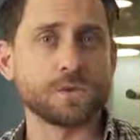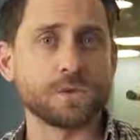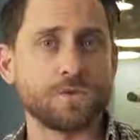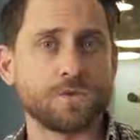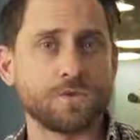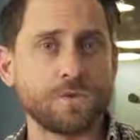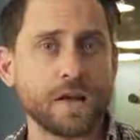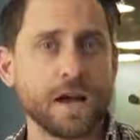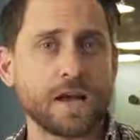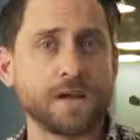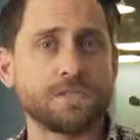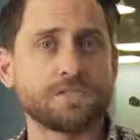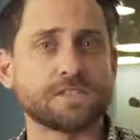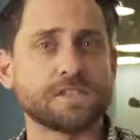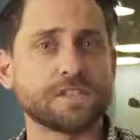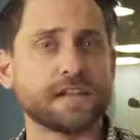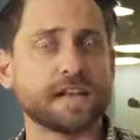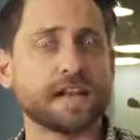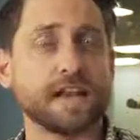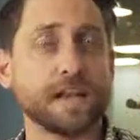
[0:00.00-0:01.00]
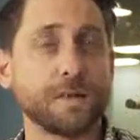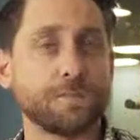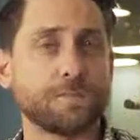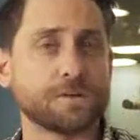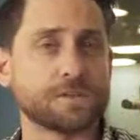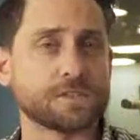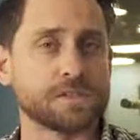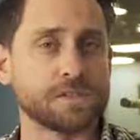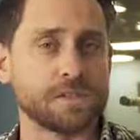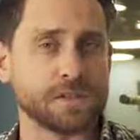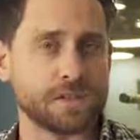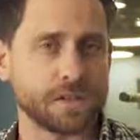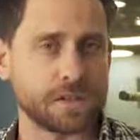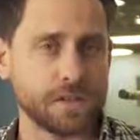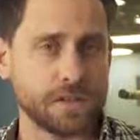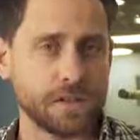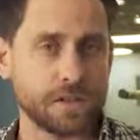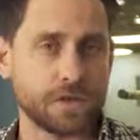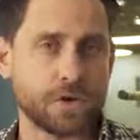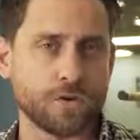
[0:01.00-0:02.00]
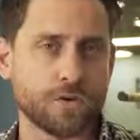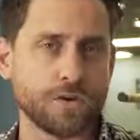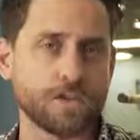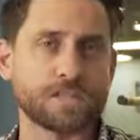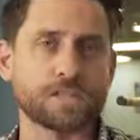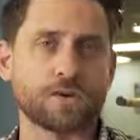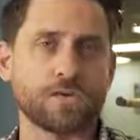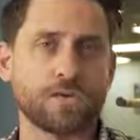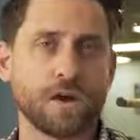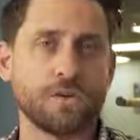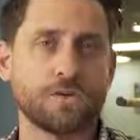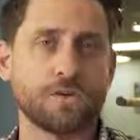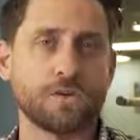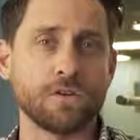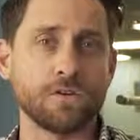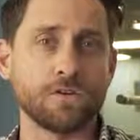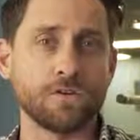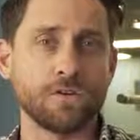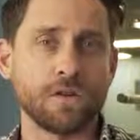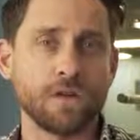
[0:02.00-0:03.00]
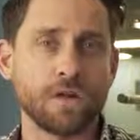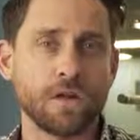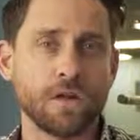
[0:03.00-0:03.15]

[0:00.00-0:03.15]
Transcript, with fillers: to a 5 to 8% increase in revenue?